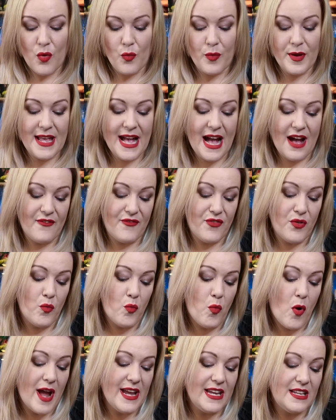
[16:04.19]
We have the
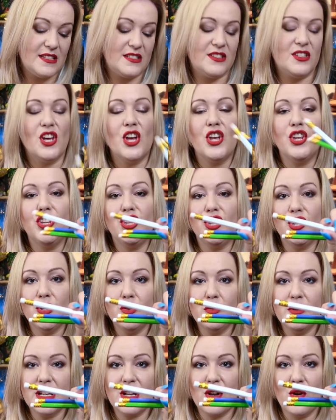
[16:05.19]
white
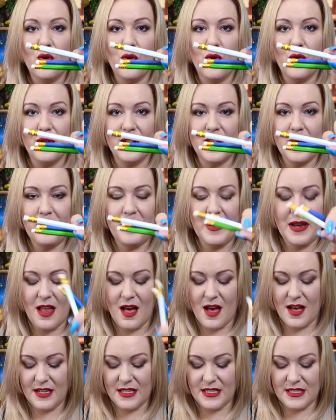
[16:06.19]
unicorn
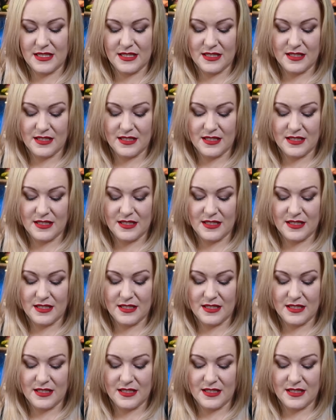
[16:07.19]
blood.